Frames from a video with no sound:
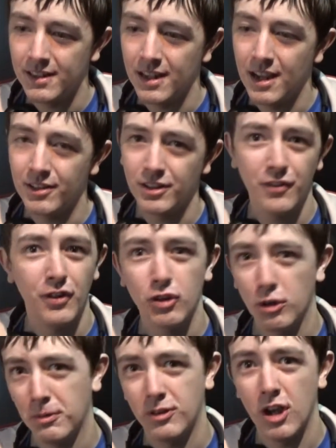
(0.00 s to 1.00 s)
It's a different
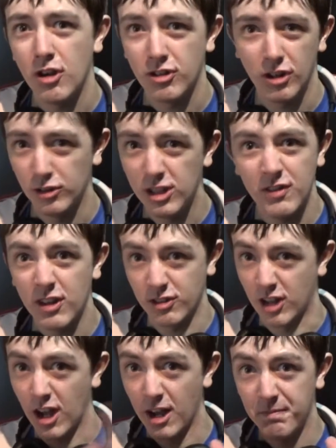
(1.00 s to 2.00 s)
interpretation. I'll leave it as
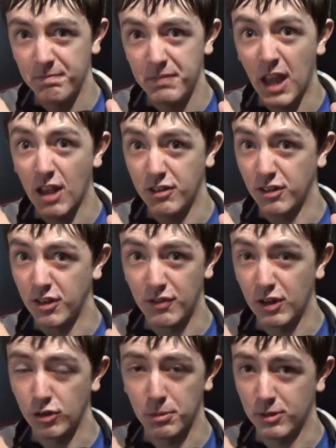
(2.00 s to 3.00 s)
that. It's a
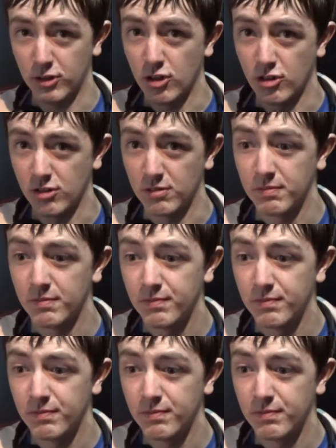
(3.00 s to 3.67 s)
different interpretation.